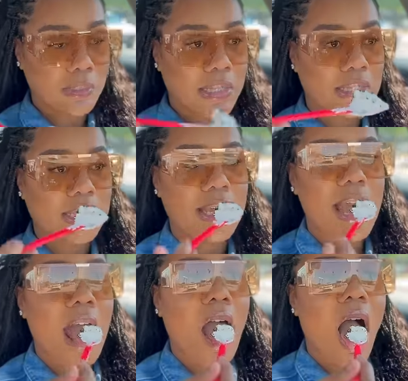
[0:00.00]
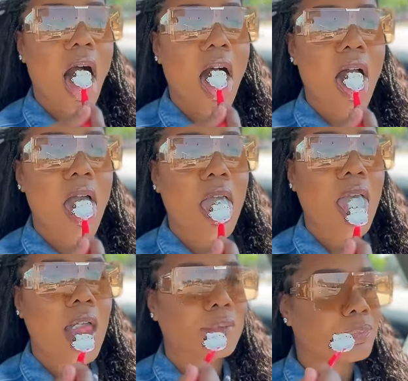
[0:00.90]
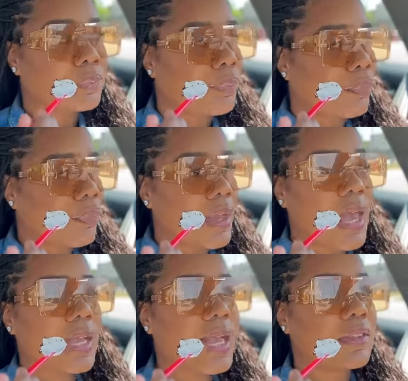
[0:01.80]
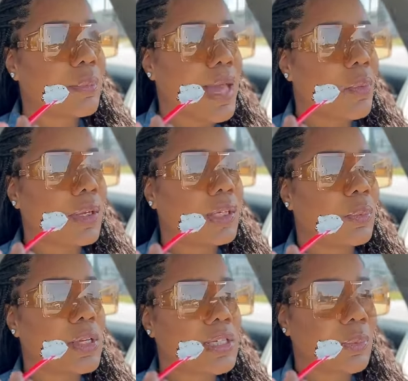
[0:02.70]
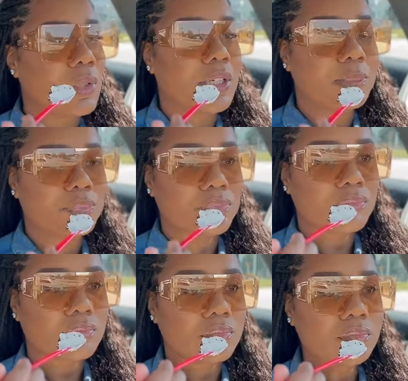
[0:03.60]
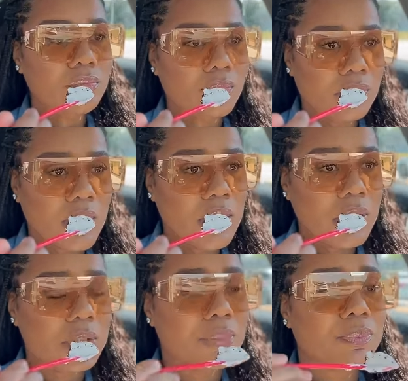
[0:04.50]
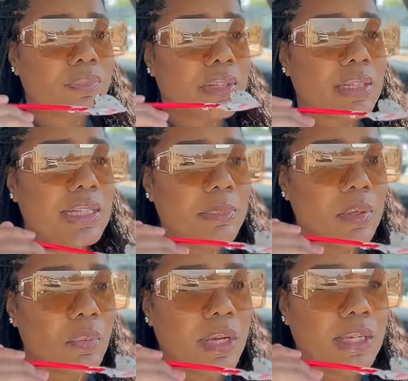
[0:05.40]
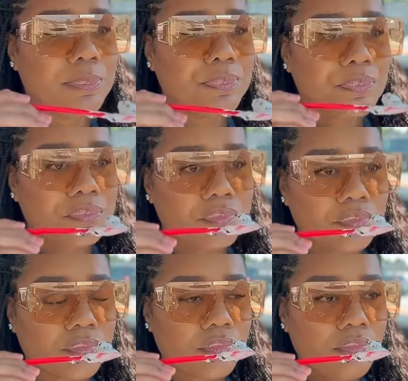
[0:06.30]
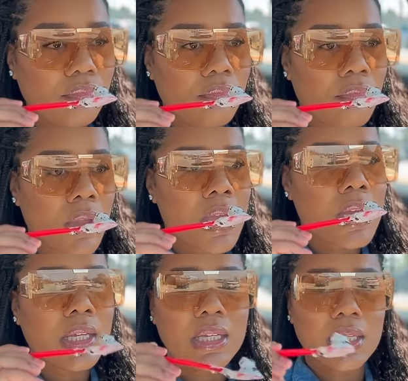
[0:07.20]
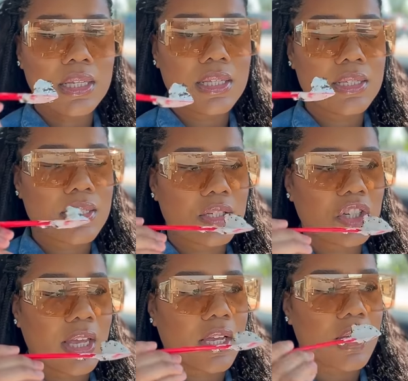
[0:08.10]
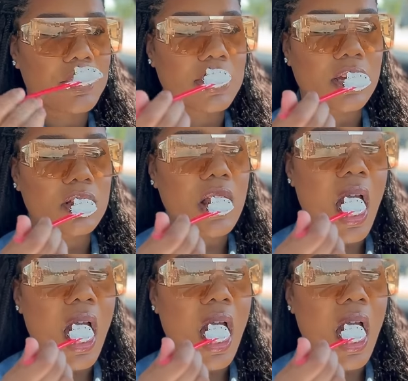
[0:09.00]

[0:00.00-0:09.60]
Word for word: me looking out I got the buy one get one so we good anywho let me run his shake upstairs